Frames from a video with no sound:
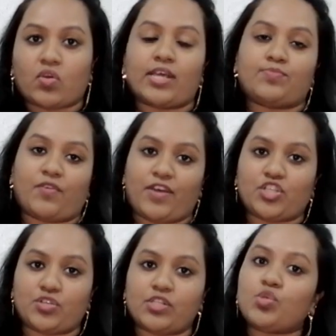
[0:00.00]
or as
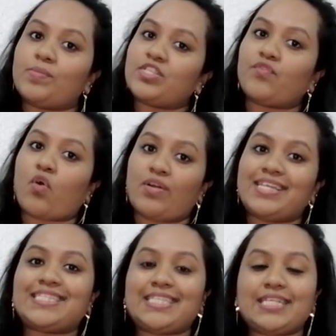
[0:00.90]
professionals, you must have already
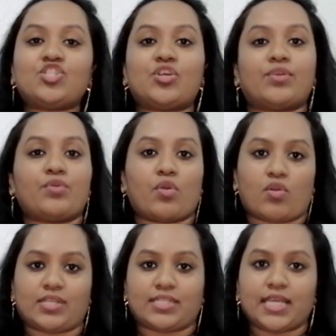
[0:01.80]
seen children who are
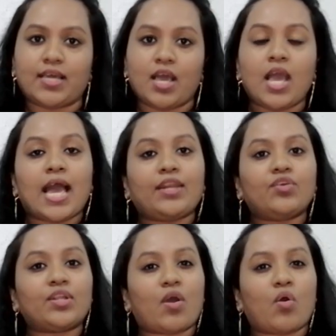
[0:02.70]
autistic, and you
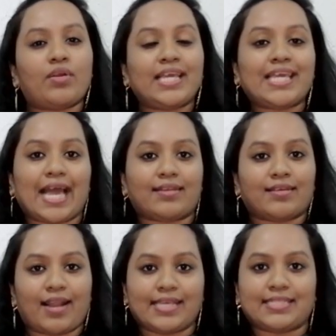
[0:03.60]
can already
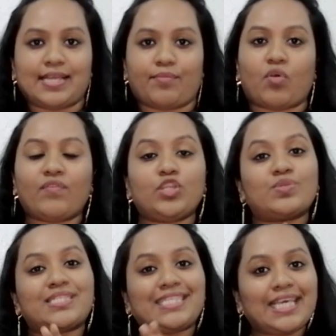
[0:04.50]
categorize them, or when you
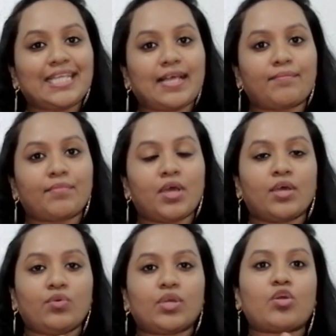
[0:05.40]
see them,
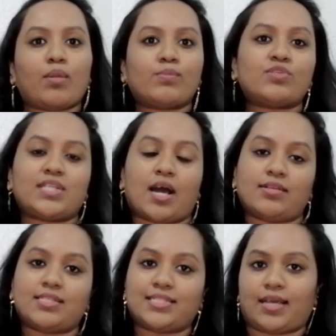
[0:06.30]
you can almost
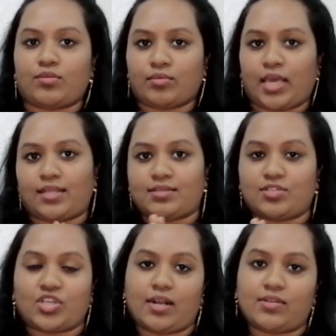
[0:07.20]
understand, okay,
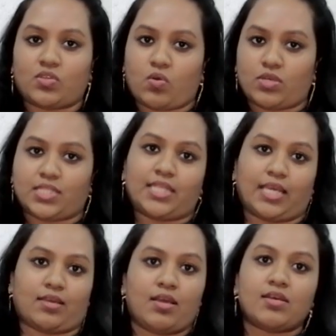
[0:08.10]
this child is
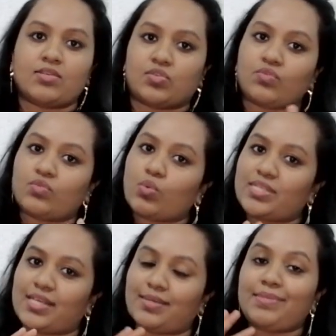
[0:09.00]
autistic. So those
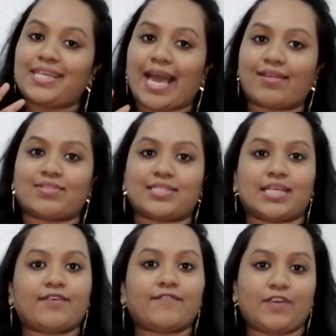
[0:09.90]
are some
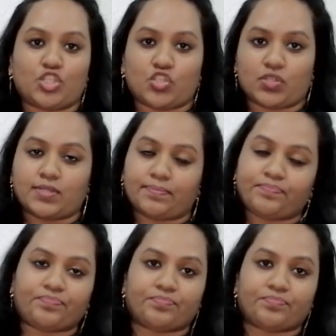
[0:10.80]
characteristic features.